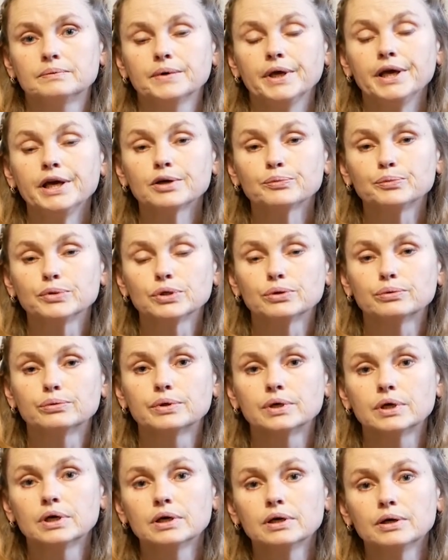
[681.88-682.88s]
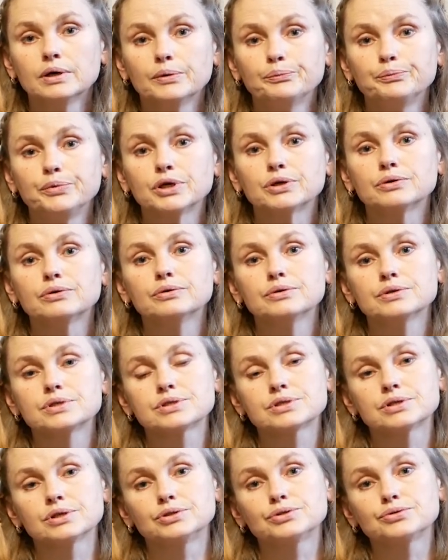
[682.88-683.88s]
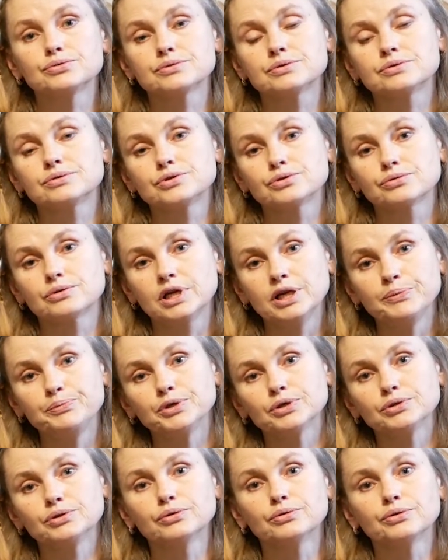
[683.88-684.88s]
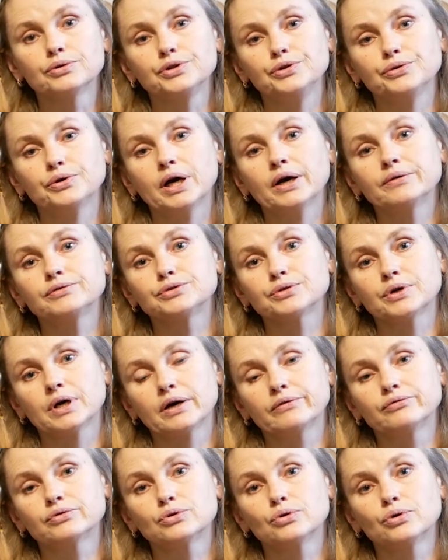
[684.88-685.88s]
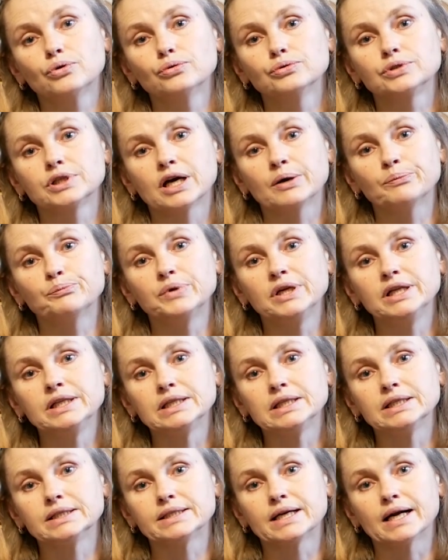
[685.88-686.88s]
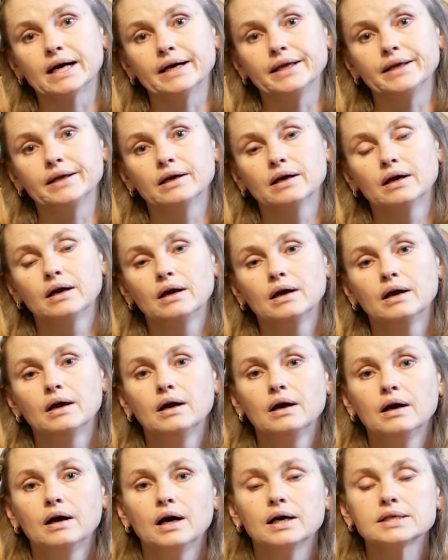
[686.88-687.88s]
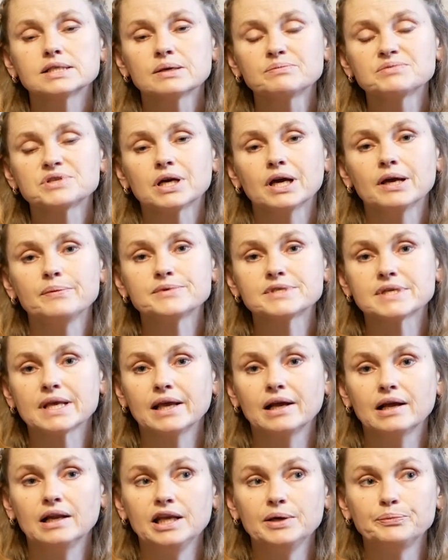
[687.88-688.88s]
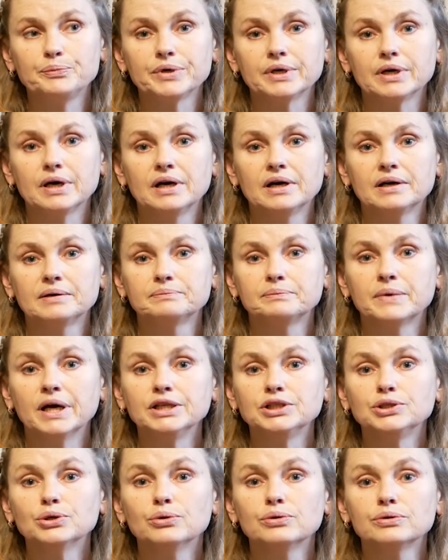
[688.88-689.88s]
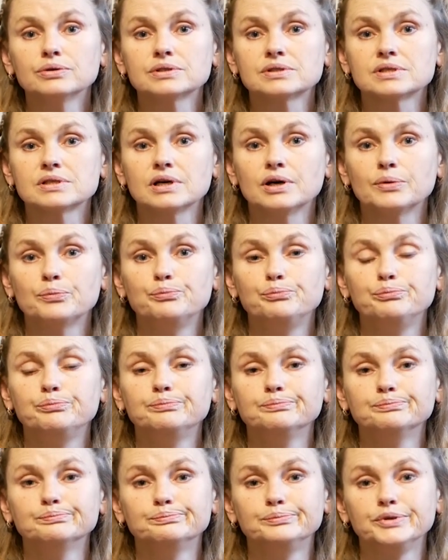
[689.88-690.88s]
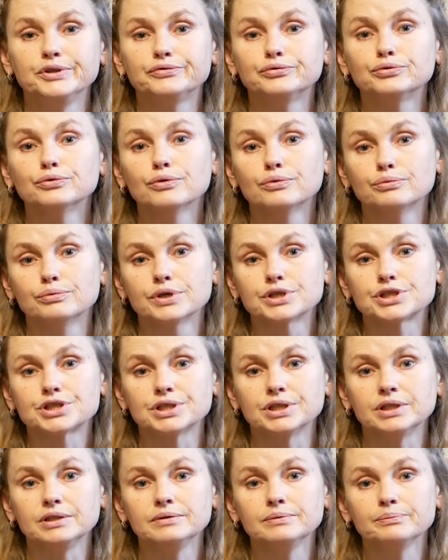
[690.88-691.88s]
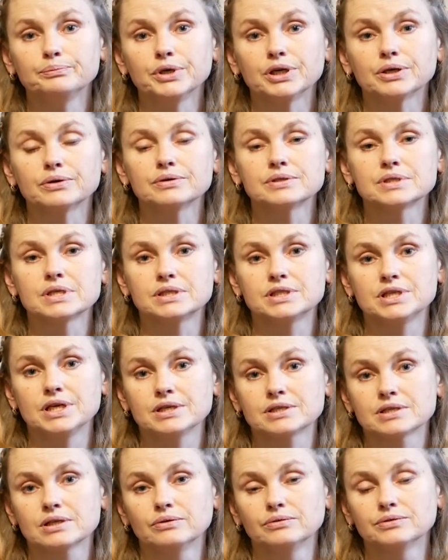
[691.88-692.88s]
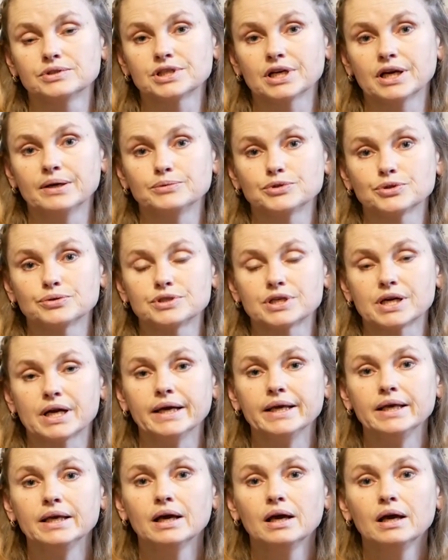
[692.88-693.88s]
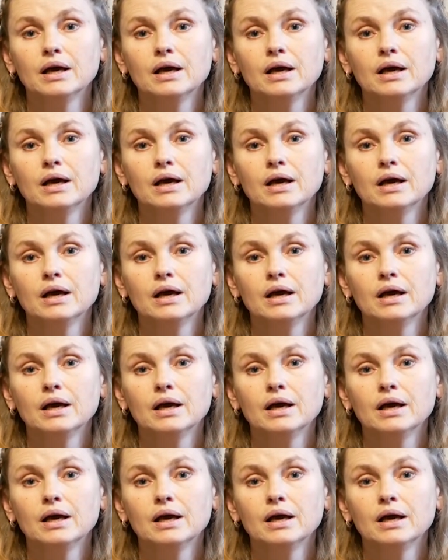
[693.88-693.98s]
air blower, because to clip your dog you have to have coat completely dry. Sometimes I clip my dogs before washing because it takes a long time to dry.